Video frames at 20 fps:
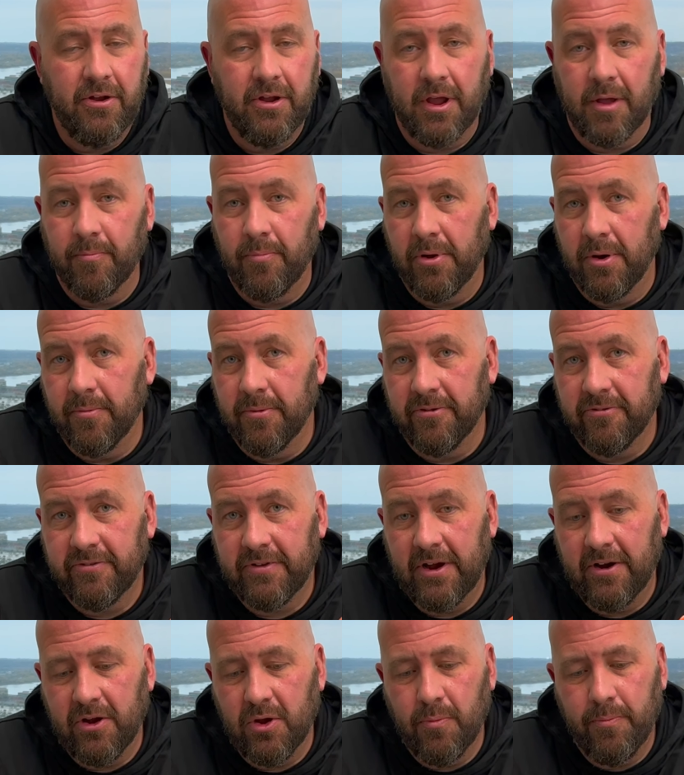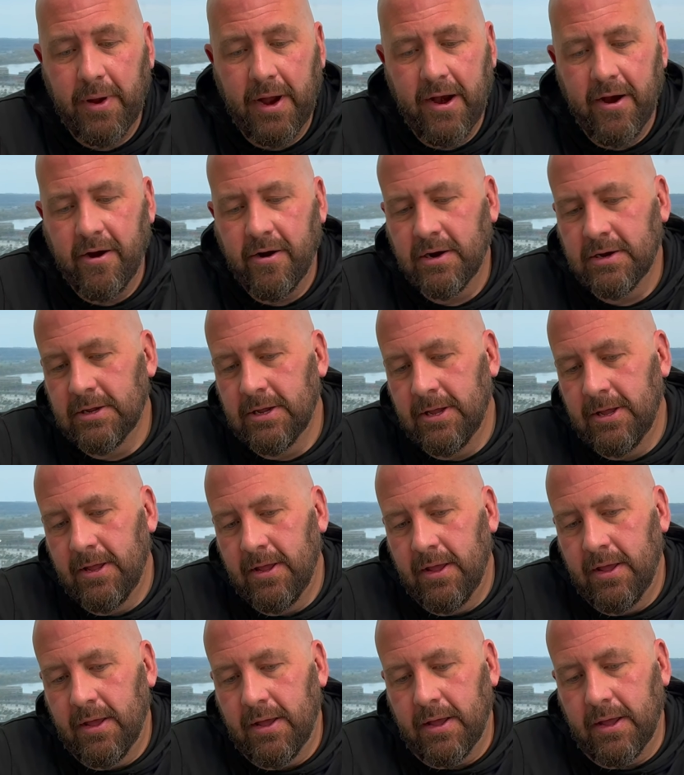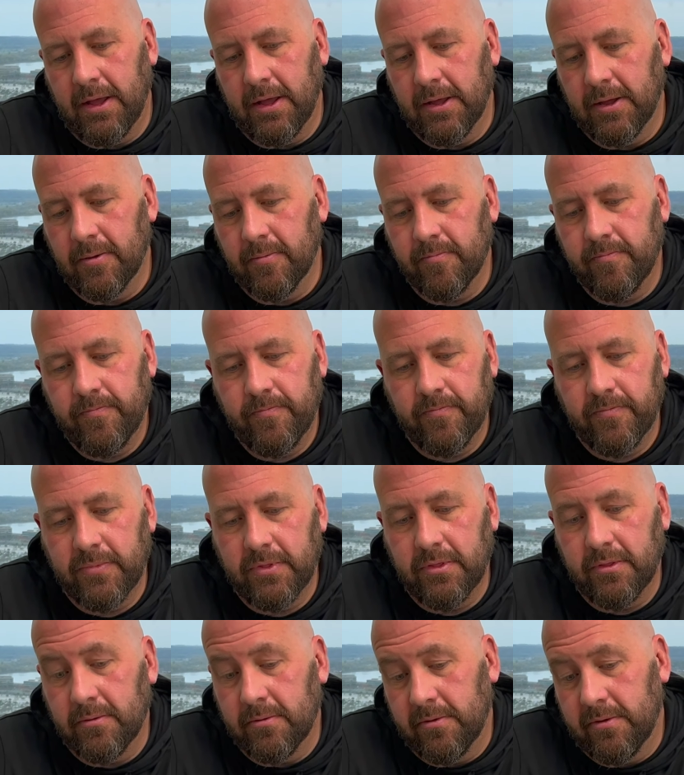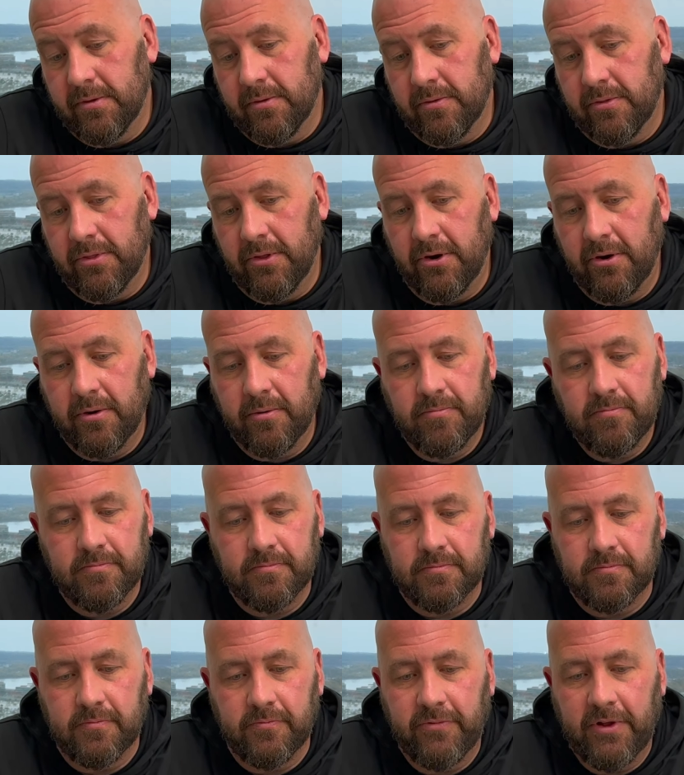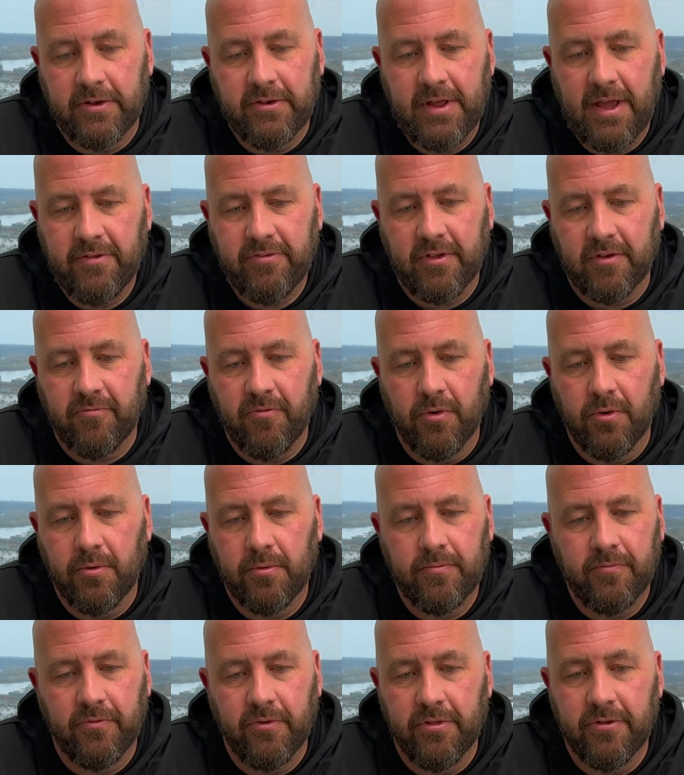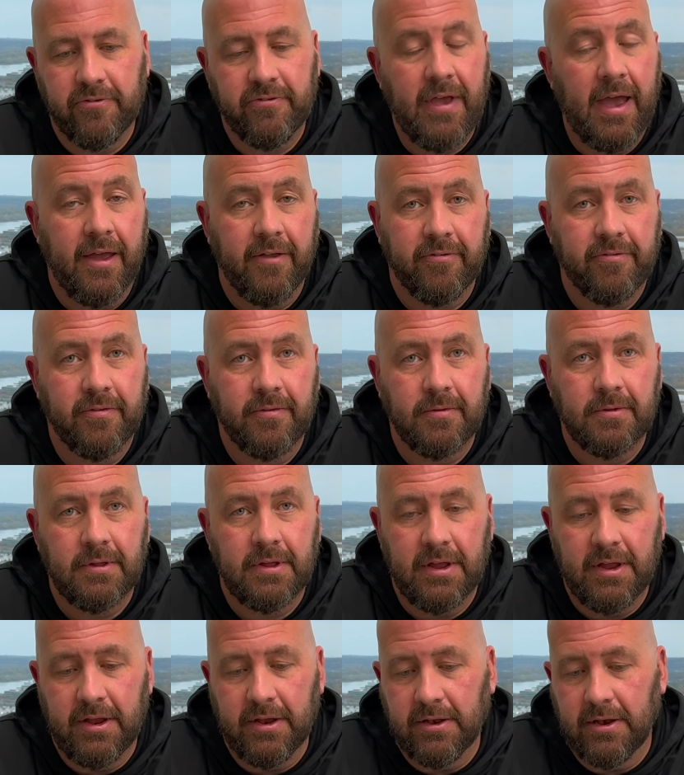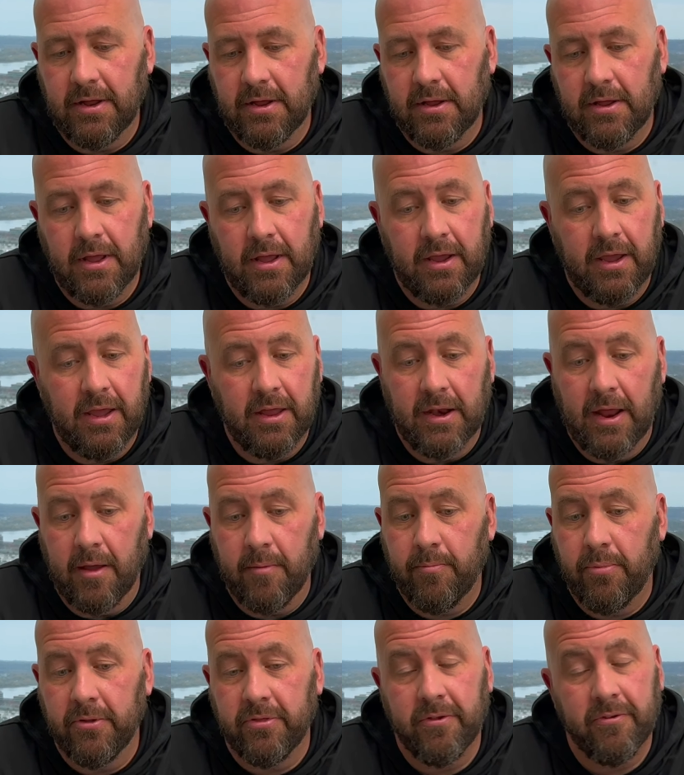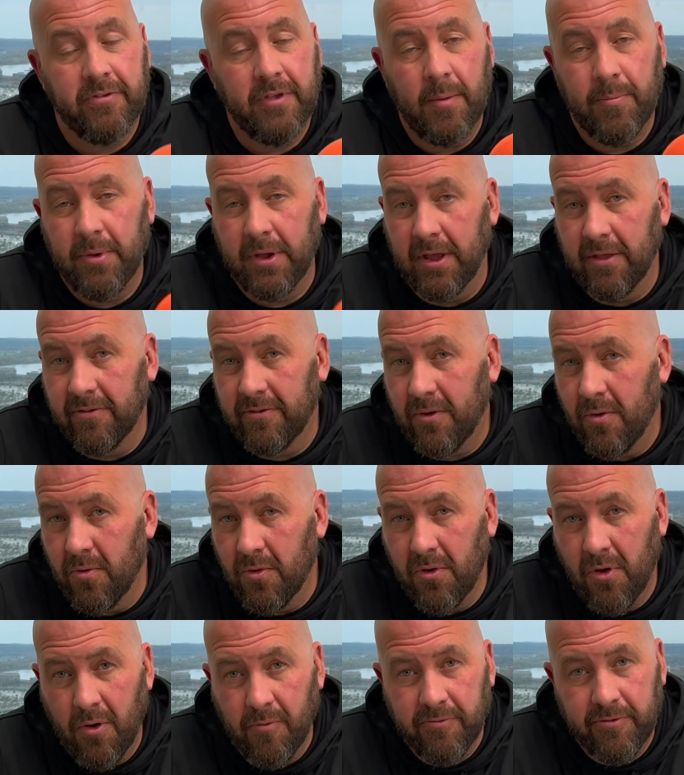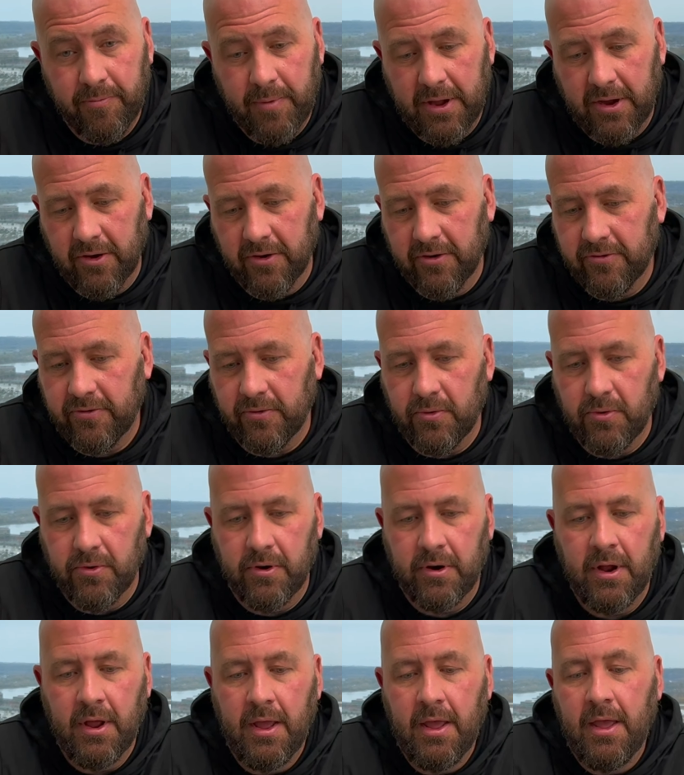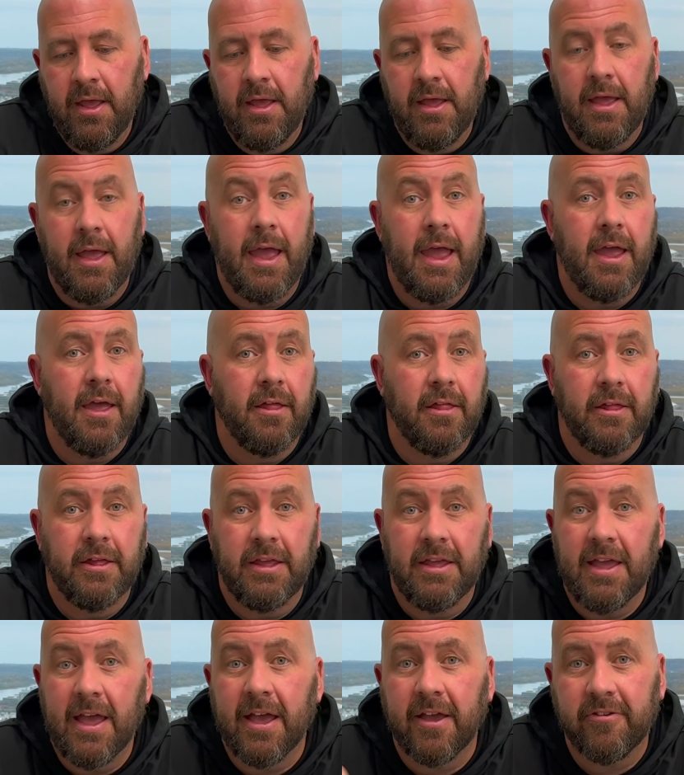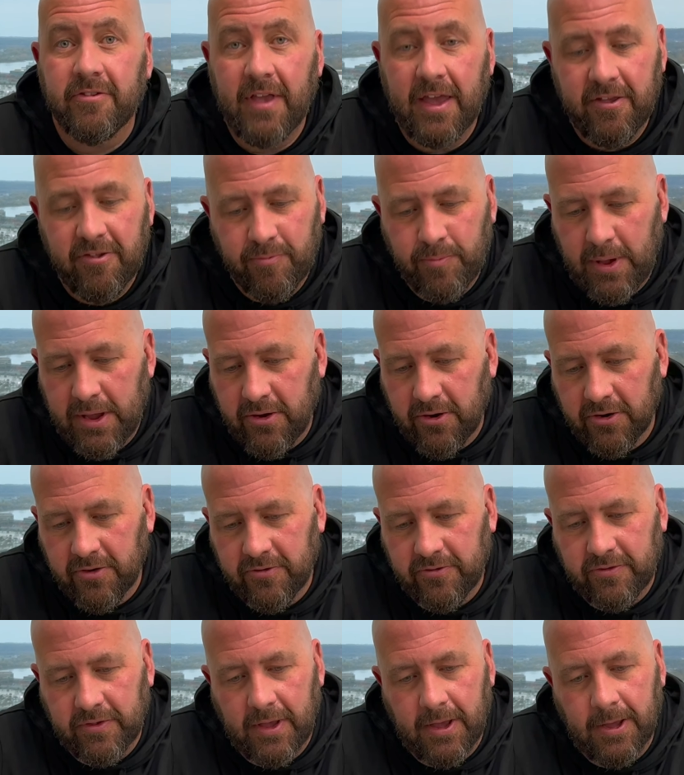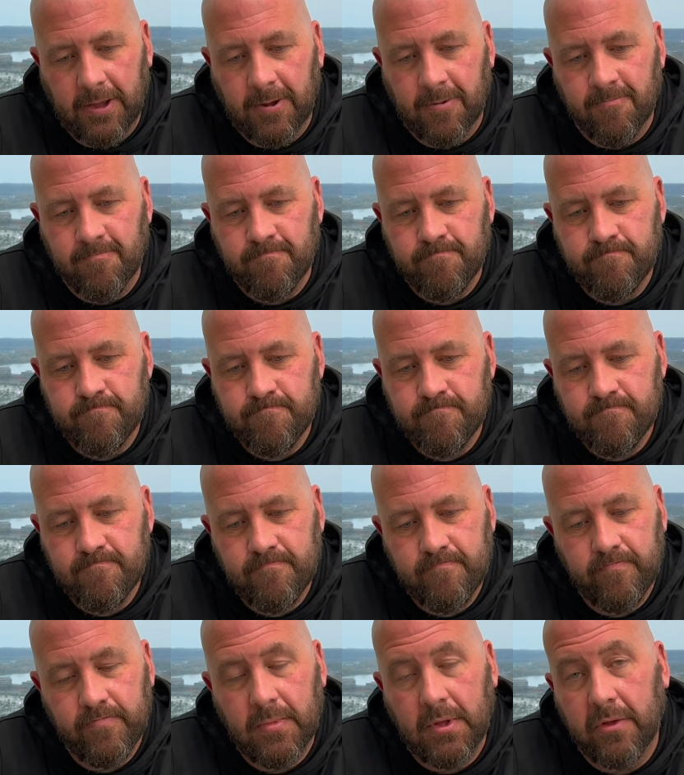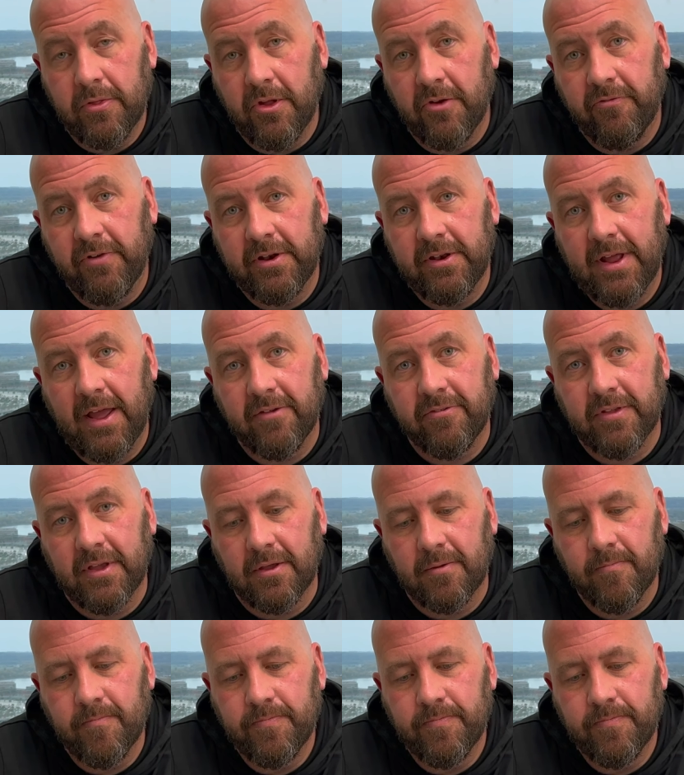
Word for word: You can put them in stereo pair. Um, they're fantastic for, for the size. And uh, again, I put this up against Google Home speakers or ALEXA speakers. Um, they're fantastic.